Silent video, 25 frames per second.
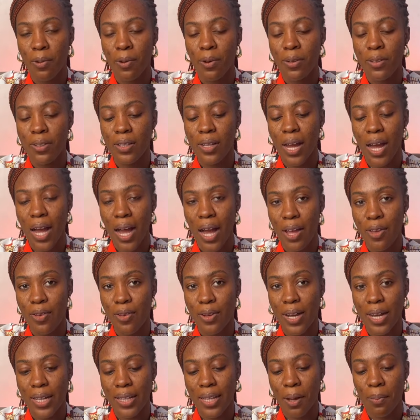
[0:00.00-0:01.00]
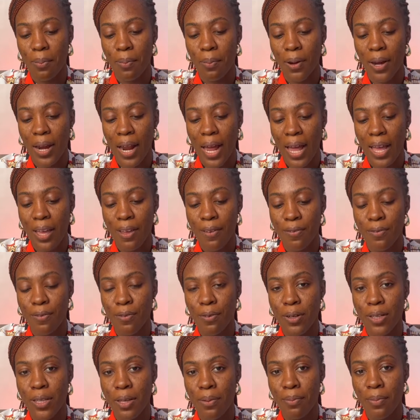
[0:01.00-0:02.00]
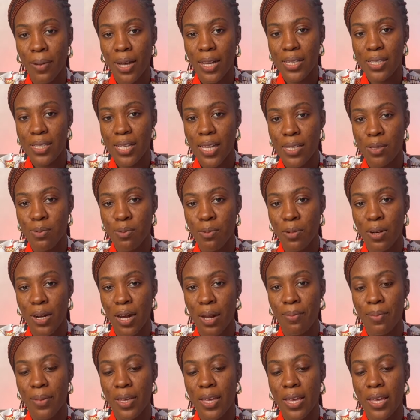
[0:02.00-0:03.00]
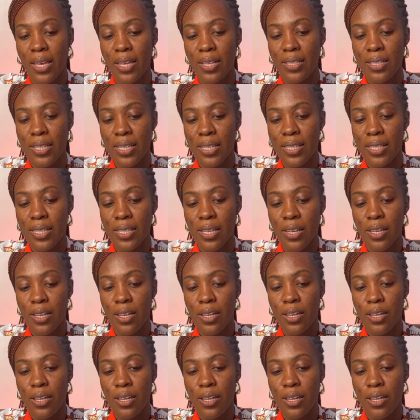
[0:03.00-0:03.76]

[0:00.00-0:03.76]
on how you can apply for the master's program in this